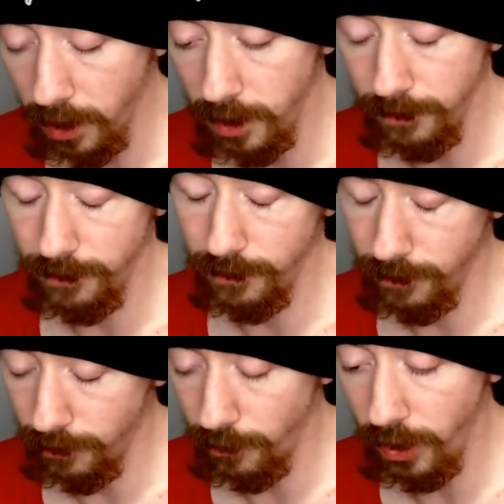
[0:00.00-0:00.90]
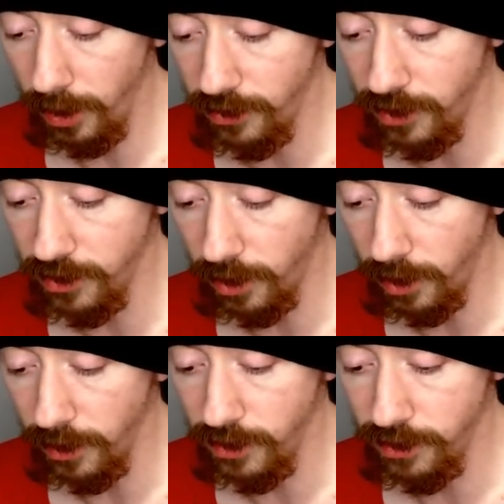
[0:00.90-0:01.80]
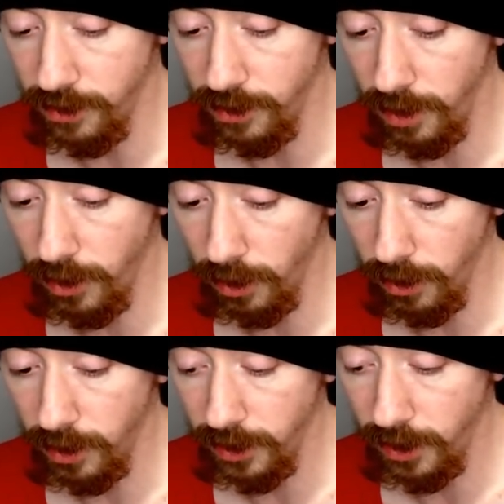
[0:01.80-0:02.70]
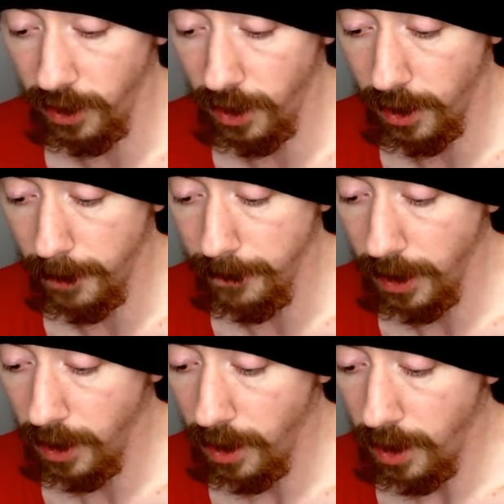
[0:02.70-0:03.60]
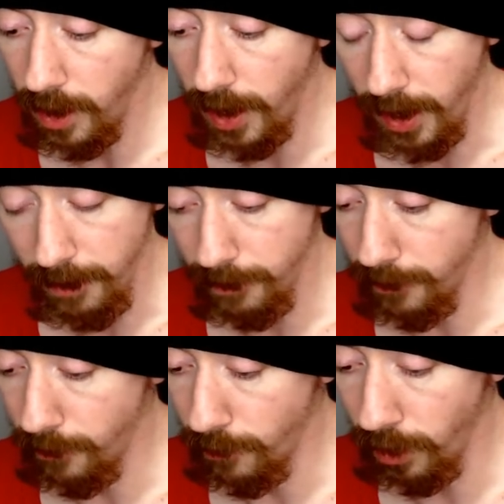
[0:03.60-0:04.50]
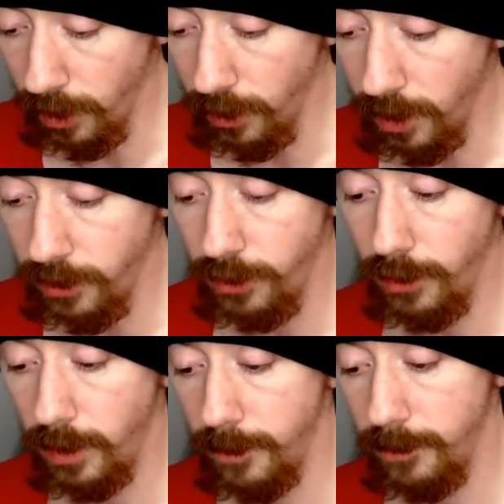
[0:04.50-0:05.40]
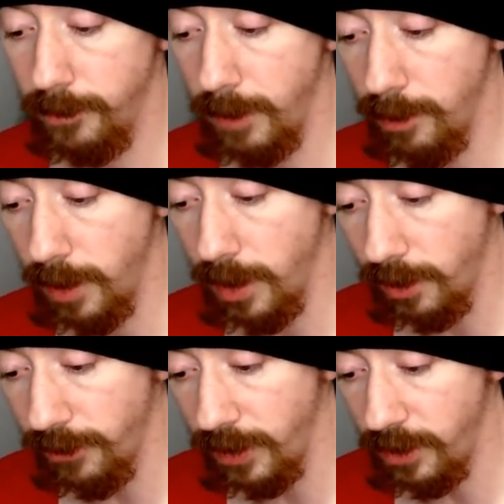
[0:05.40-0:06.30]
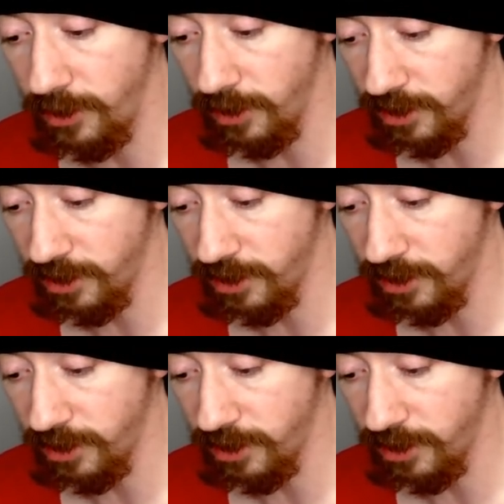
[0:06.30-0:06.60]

going to relist this, all this in our closet. Um, not really looking to um, make money off of it, just